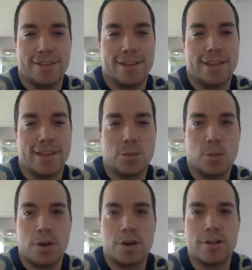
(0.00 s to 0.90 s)
think it
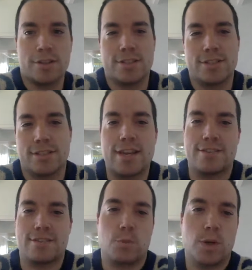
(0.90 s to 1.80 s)
works.
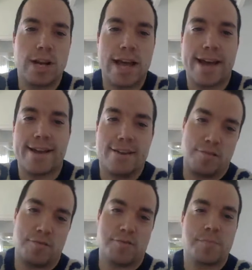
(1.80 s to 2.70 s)
Yes, we're
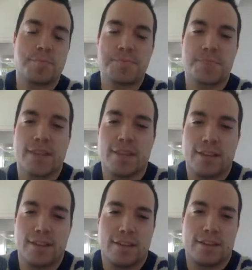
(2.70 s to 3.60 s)
live.
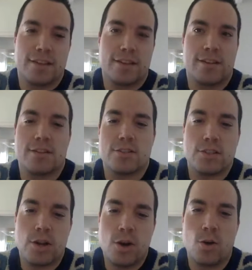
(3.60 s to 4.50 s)

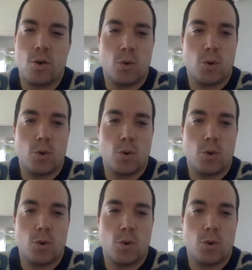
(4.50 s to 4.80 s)
So,